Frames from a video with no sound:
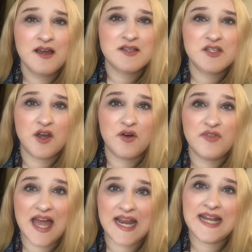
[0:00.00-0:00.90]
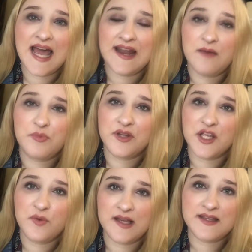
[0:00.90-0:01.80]
So that can add up really
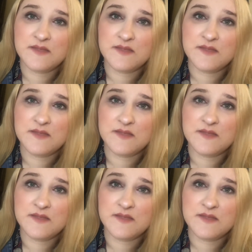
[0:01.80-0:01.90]
quickly,